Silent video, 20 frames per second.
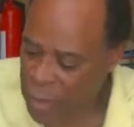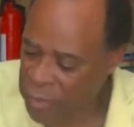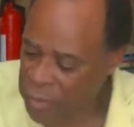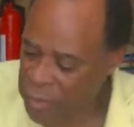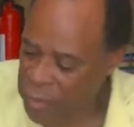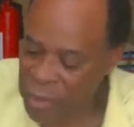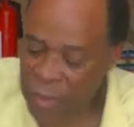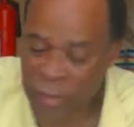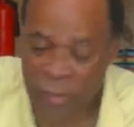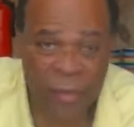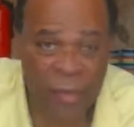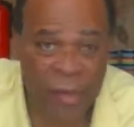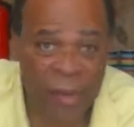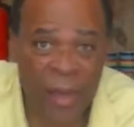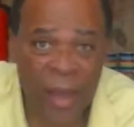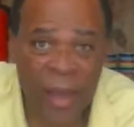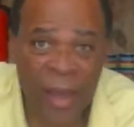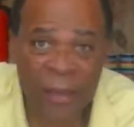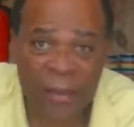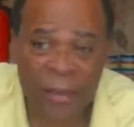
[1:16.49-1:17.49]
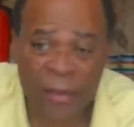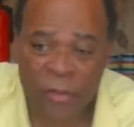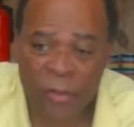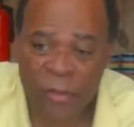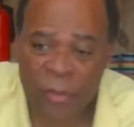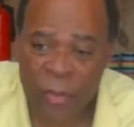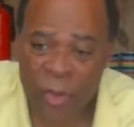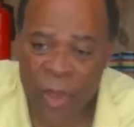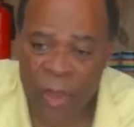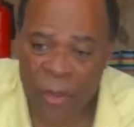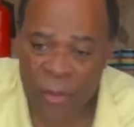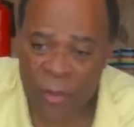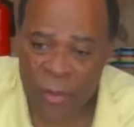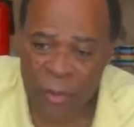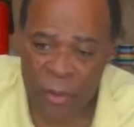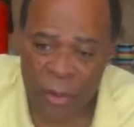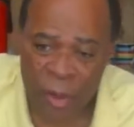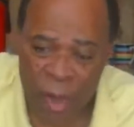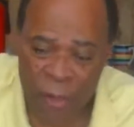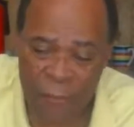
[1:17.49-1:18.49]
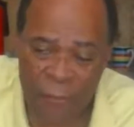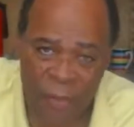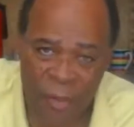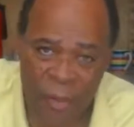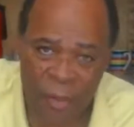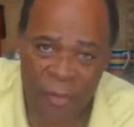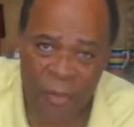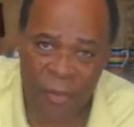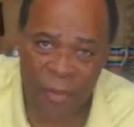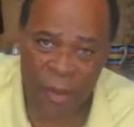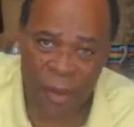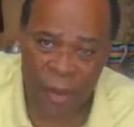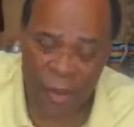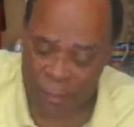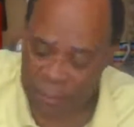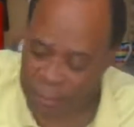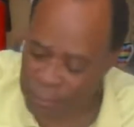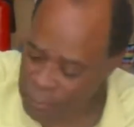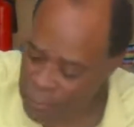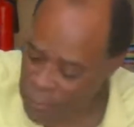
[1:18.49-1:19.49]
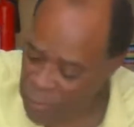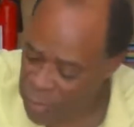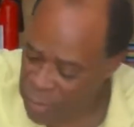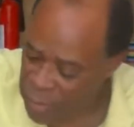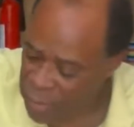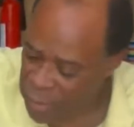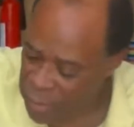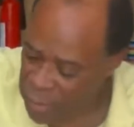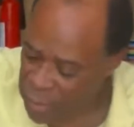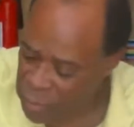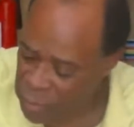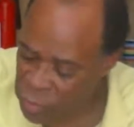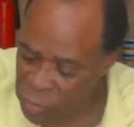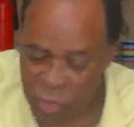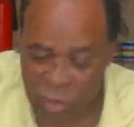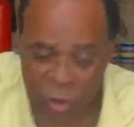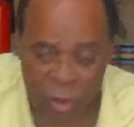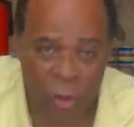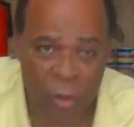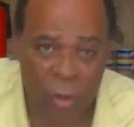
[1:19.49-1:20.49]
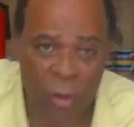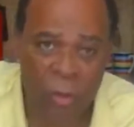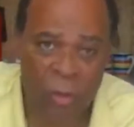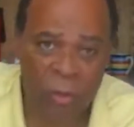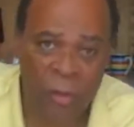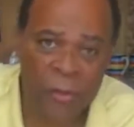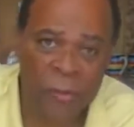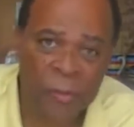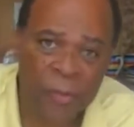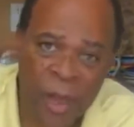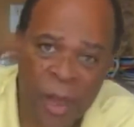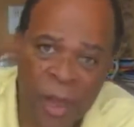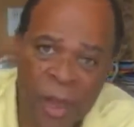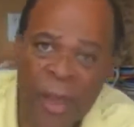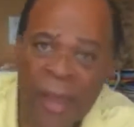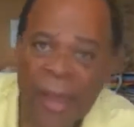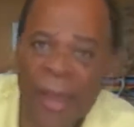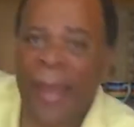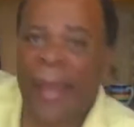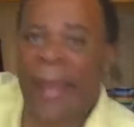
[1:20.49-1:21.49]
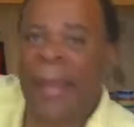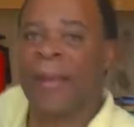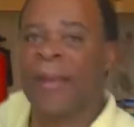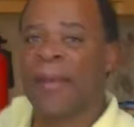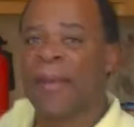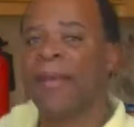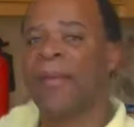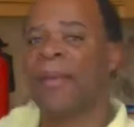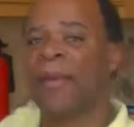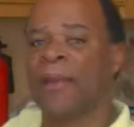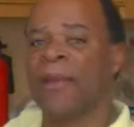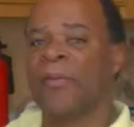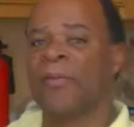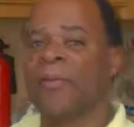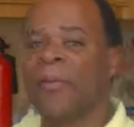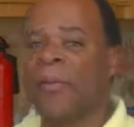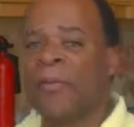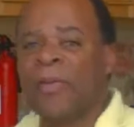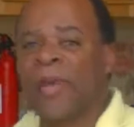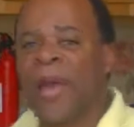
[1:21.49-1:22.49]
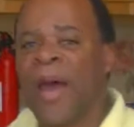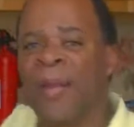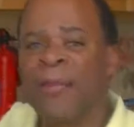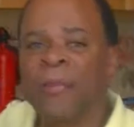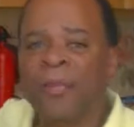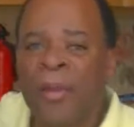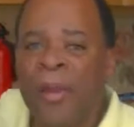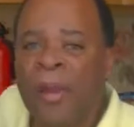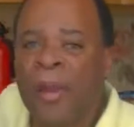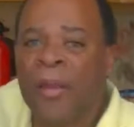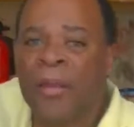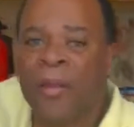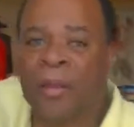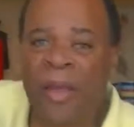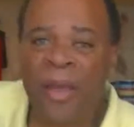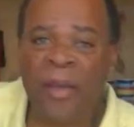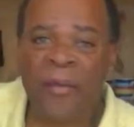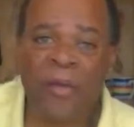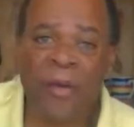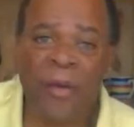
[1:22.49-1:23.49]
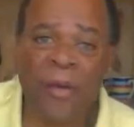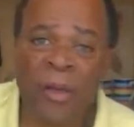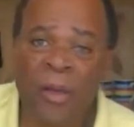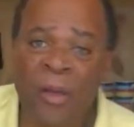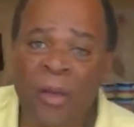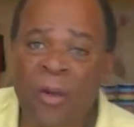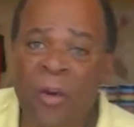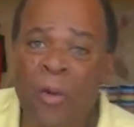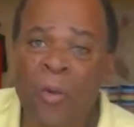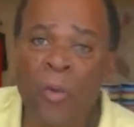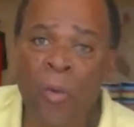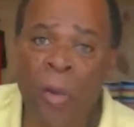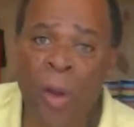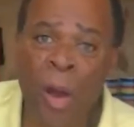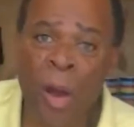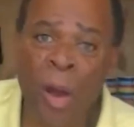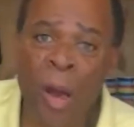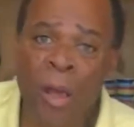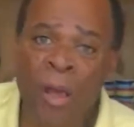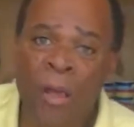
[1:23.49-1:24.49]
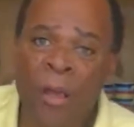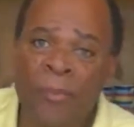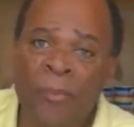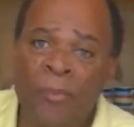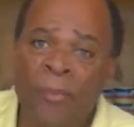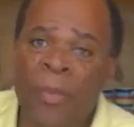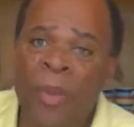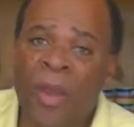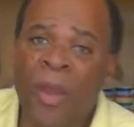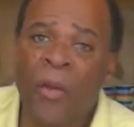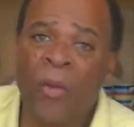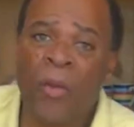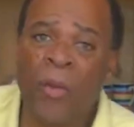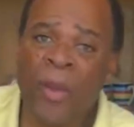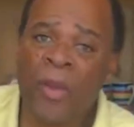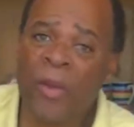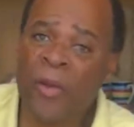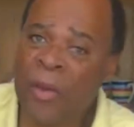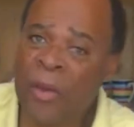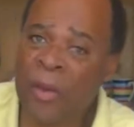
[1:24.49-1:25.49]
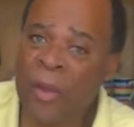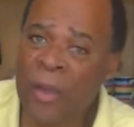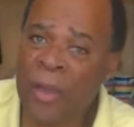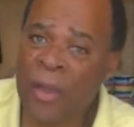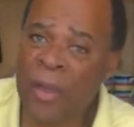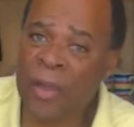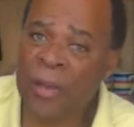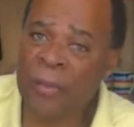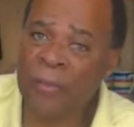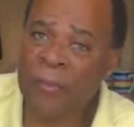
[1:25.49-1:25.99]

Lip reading: You didn't see that. This is my little coffee or sugar holder. And sometimes things are going to go wrong when you're cooking.